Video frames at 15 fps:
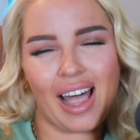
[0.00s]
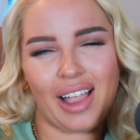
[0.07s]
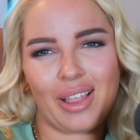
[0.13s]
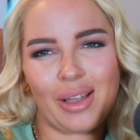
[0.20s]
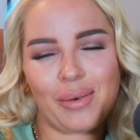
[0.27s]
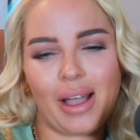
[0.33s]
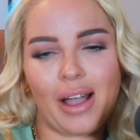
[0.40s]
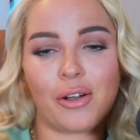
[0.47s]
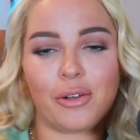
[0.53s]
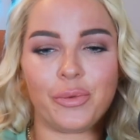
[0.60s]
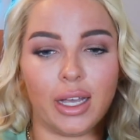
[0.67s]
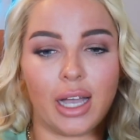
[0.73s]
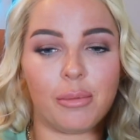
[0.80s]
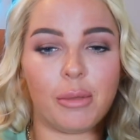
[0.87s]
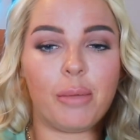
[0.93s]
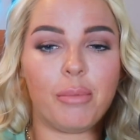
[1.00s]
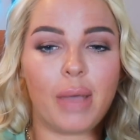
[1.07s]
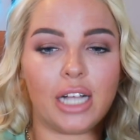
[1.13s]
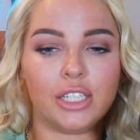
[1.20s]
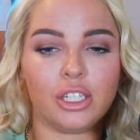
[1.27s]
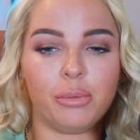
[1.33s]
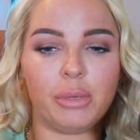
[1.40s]
LOL.
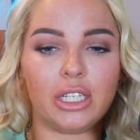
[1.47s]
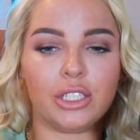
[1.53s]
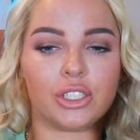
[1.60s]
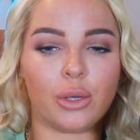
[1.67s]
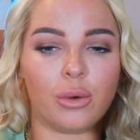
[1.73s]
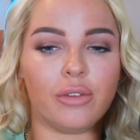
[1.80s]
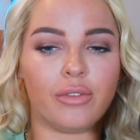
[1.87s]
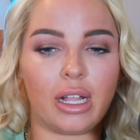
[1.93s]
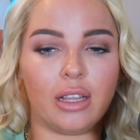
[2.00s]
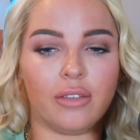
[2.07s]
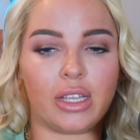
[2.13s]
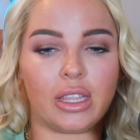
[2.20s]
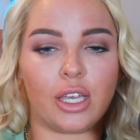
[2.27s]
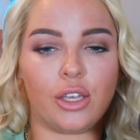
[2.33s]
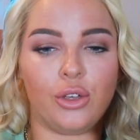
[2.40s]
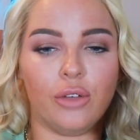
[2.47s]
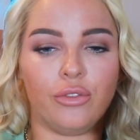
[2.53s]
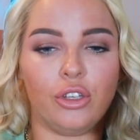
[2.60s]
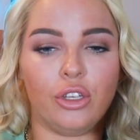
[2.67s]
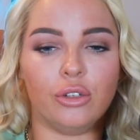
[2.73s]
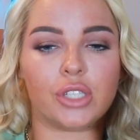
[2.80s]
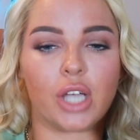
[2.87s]
Imagine being so irrelevant that you have to
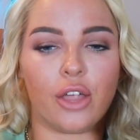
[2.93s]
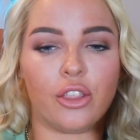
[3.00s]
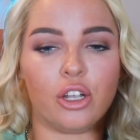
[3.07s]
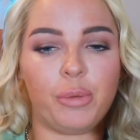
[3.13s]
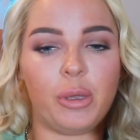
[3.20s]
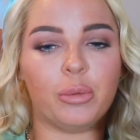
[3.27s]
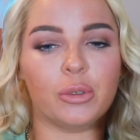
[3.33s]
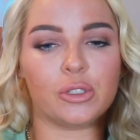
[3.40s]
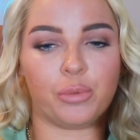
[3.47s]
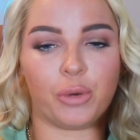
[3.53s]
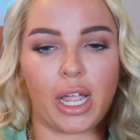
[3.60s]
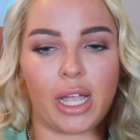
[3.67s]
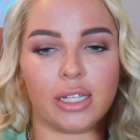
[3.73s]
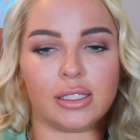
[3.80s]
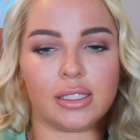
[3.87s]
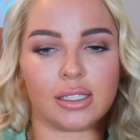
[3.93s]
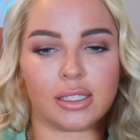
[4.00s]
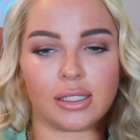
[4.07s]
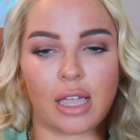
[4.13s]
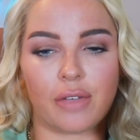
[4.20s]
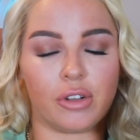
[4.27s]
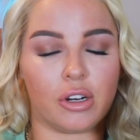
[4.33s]
use other people's brands to
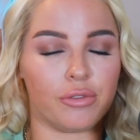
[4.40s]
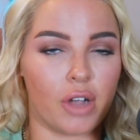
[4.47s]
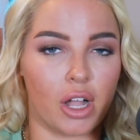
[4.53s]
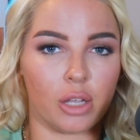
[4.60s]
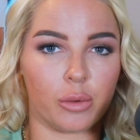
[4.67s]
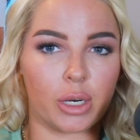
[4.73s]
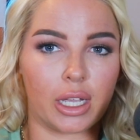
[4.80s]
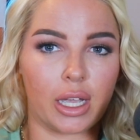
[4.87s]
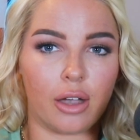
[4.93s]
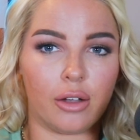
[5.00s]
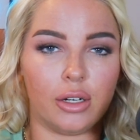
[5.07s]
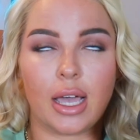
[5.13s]
siphon a follower account.